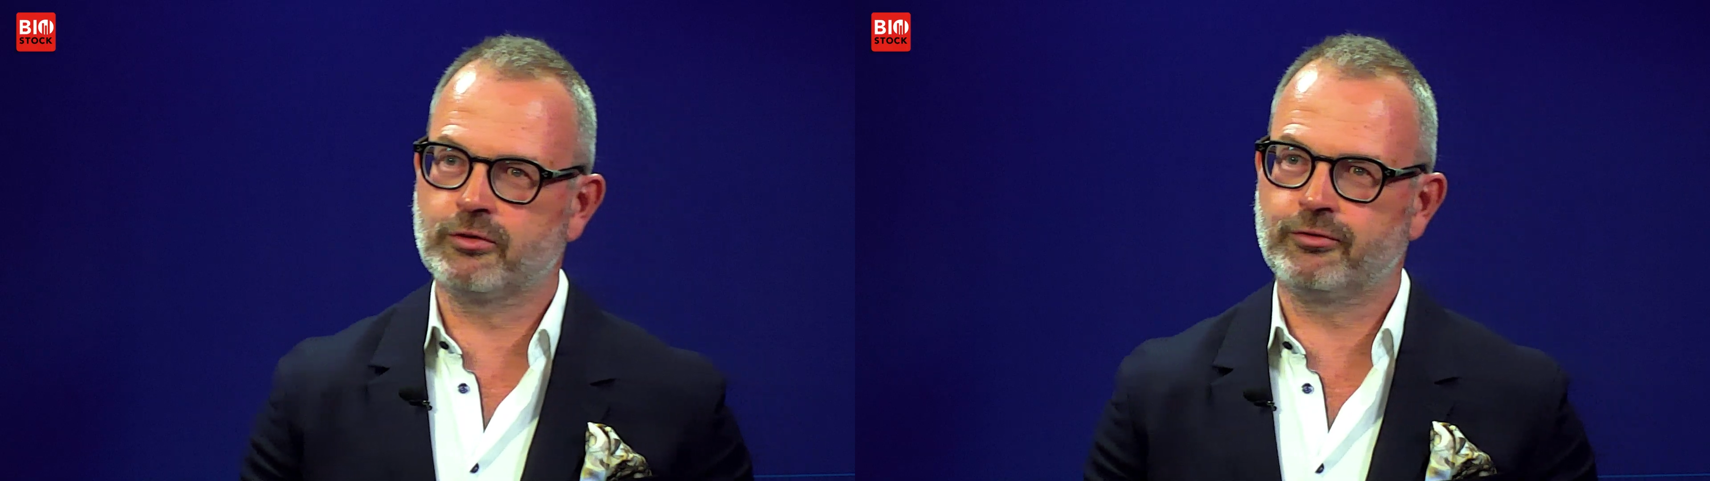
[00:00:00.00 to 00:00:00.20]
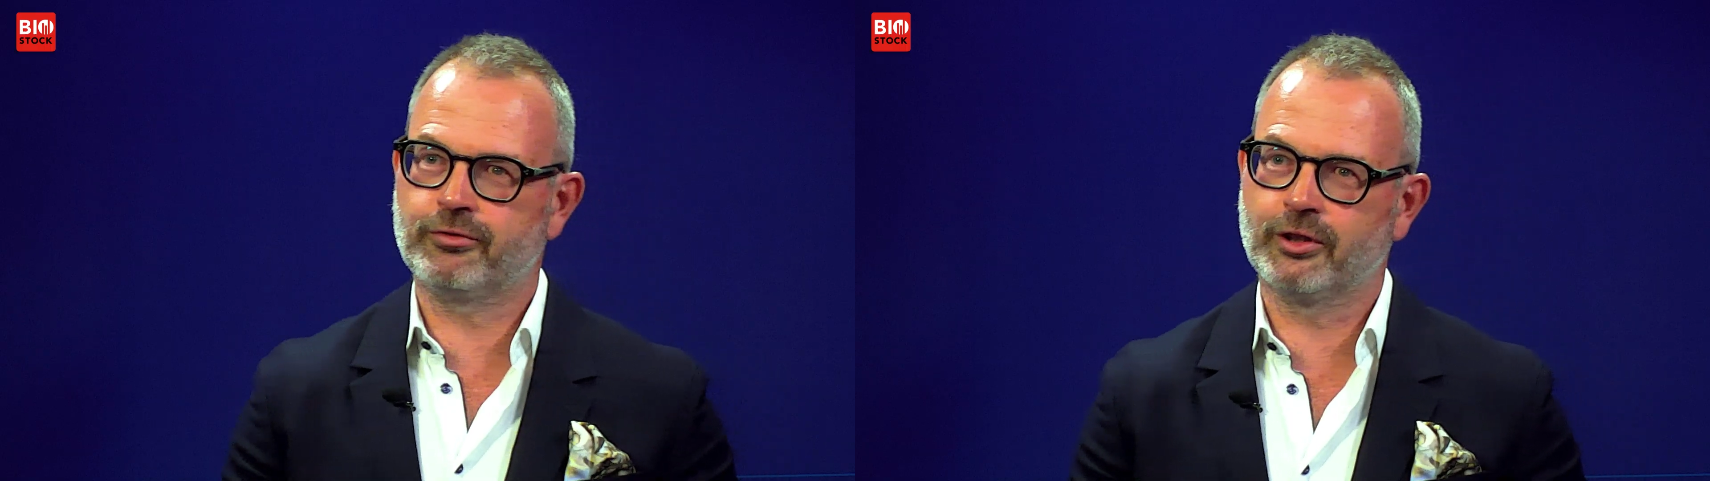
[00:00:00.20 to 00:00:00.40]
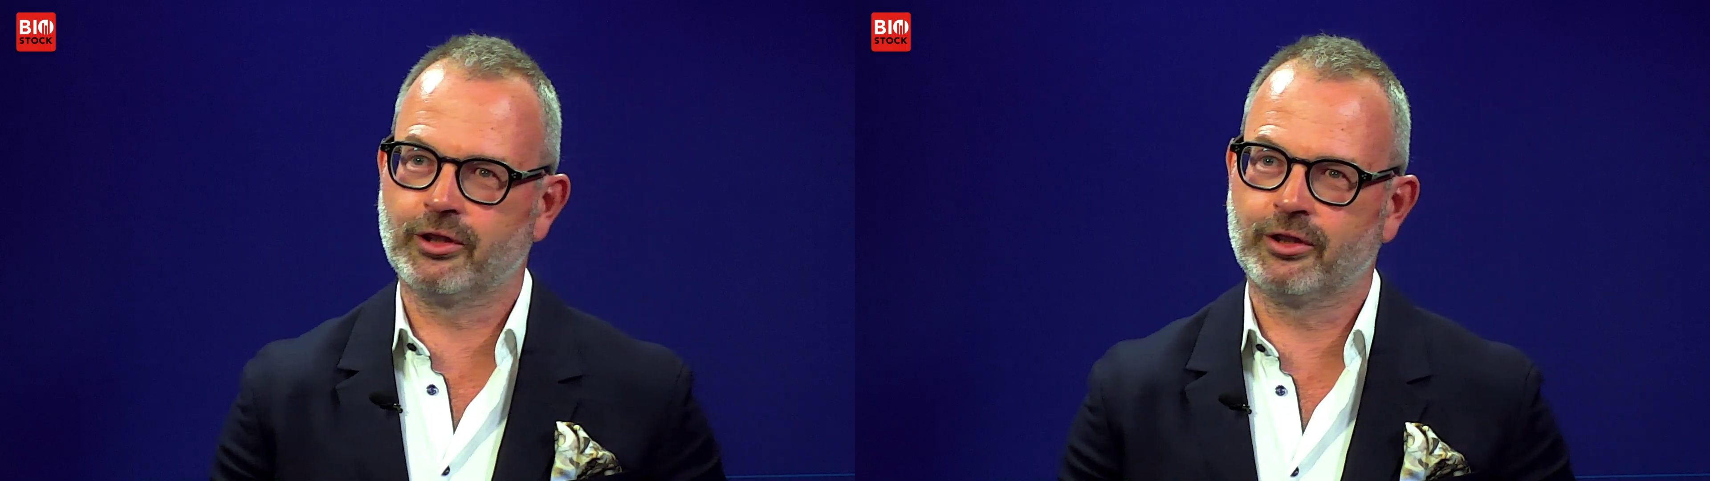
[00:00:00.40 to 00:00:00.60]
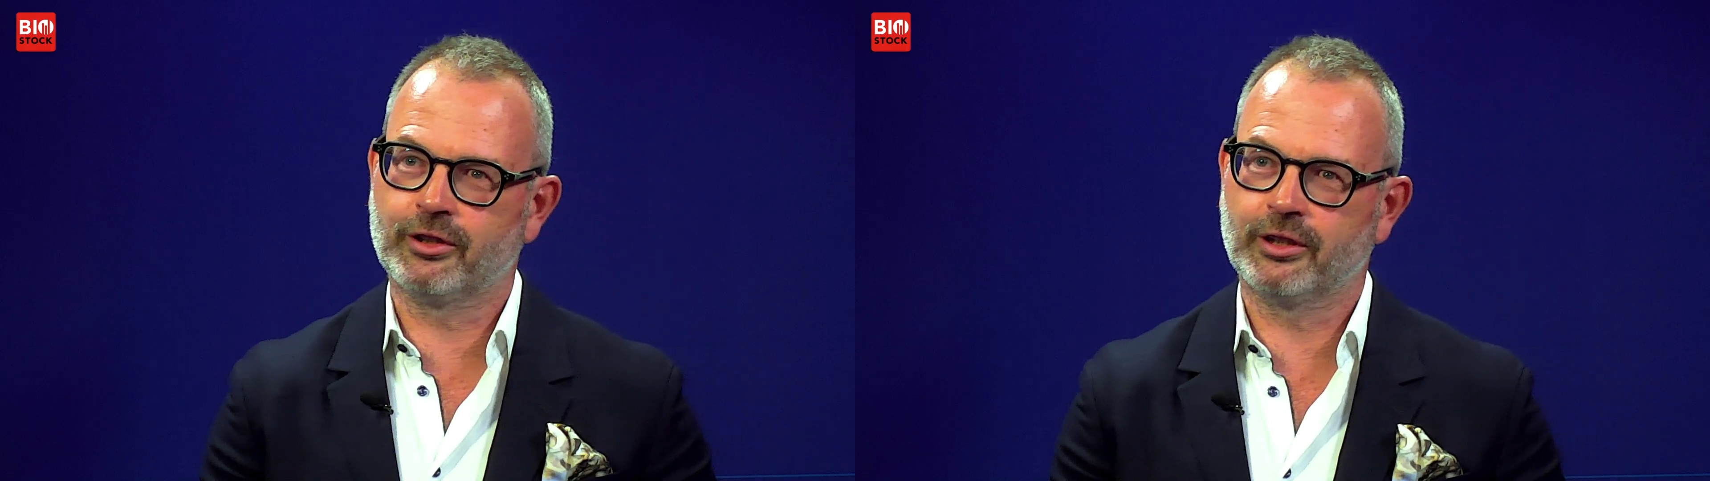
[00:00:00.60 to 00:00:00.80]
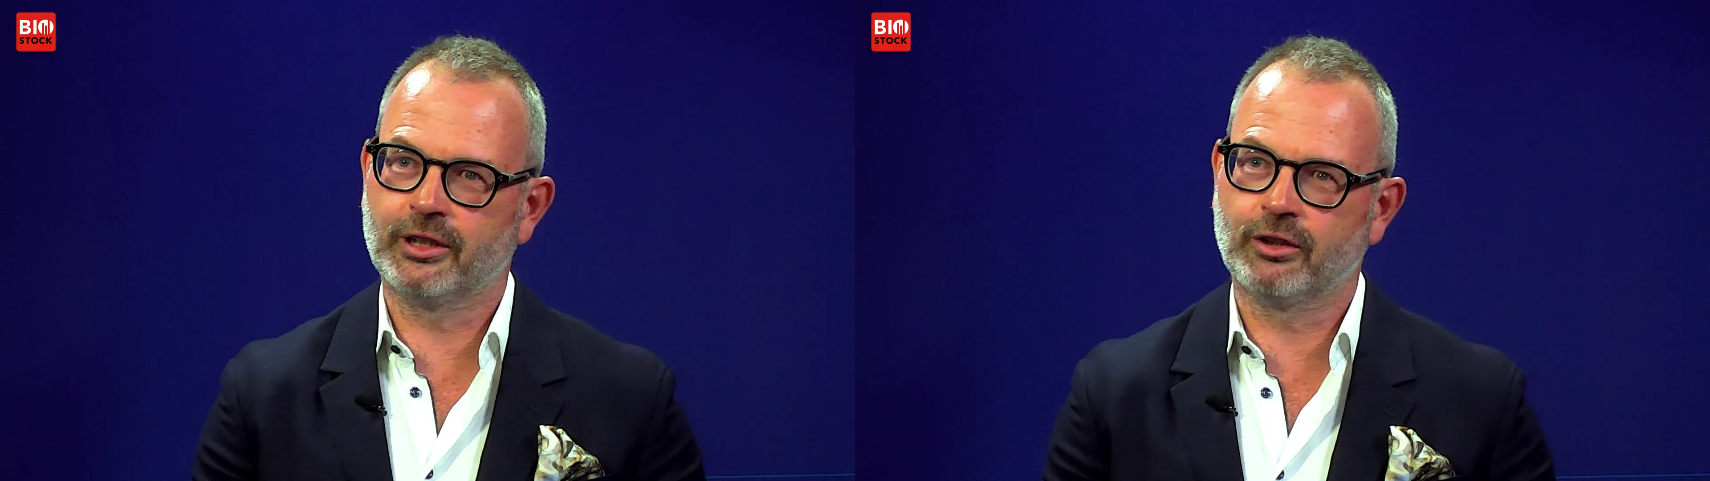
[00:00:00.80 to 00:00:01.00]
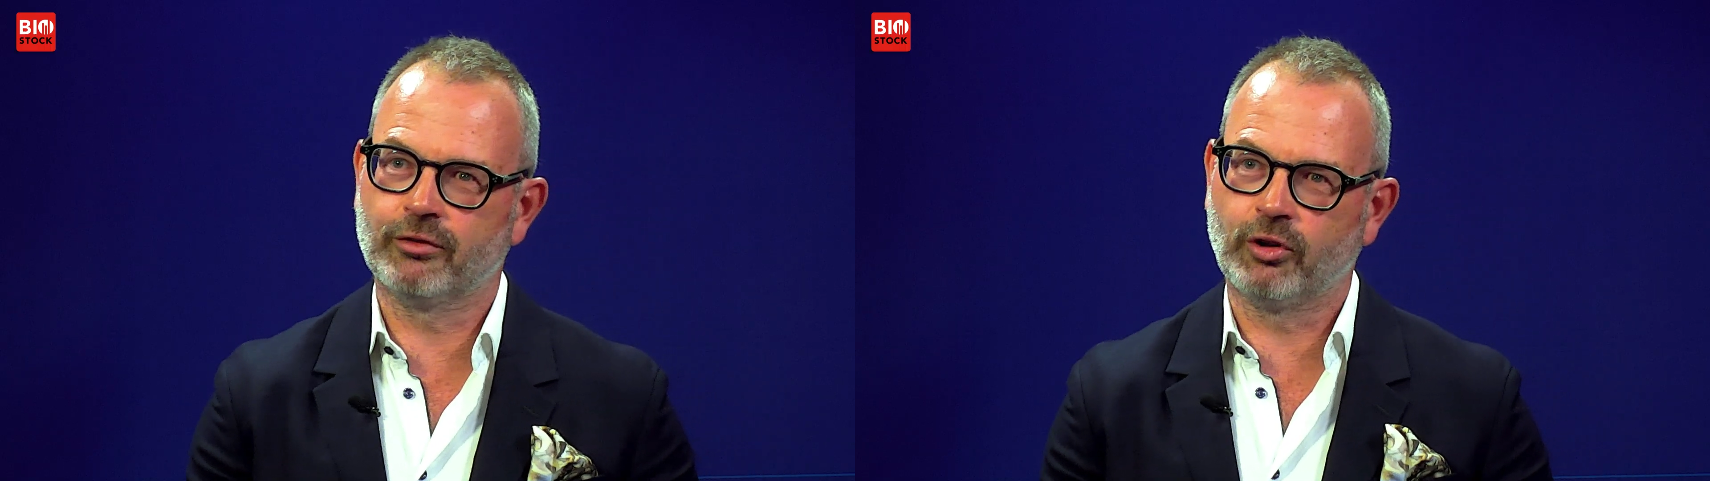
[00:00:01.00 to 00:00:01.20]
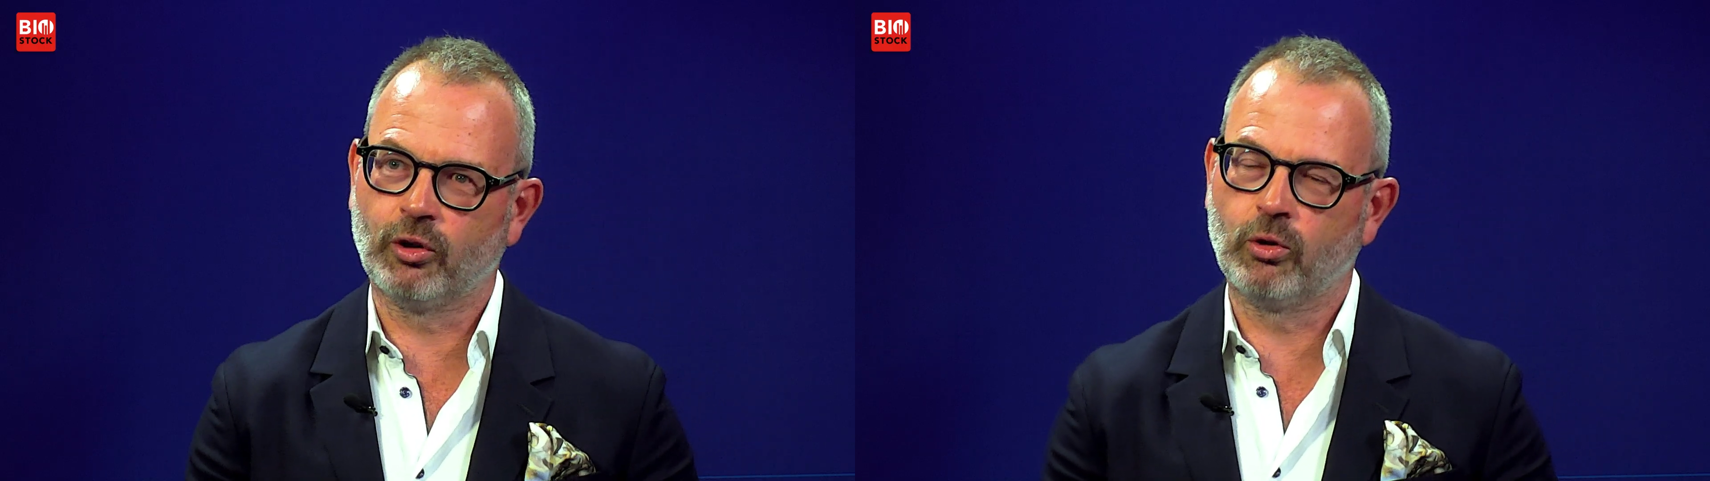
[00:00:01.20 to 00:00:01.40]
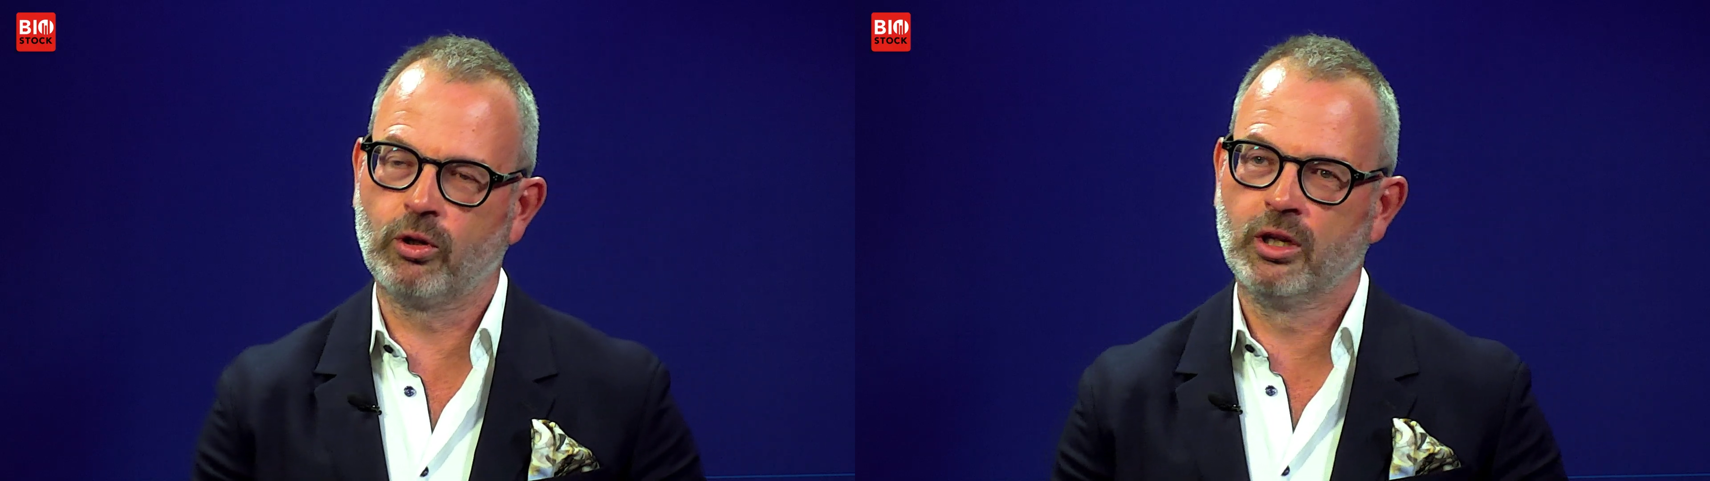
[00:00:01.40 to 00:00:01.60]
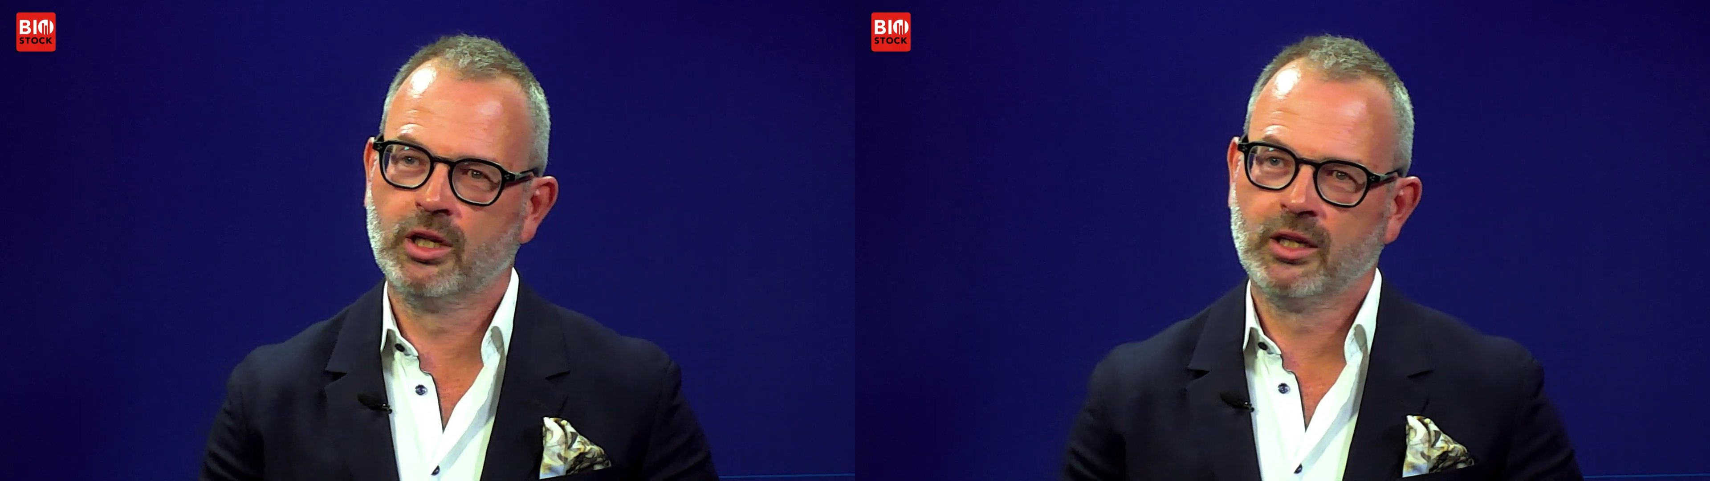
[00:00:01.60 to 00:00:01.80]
of, uh, of all,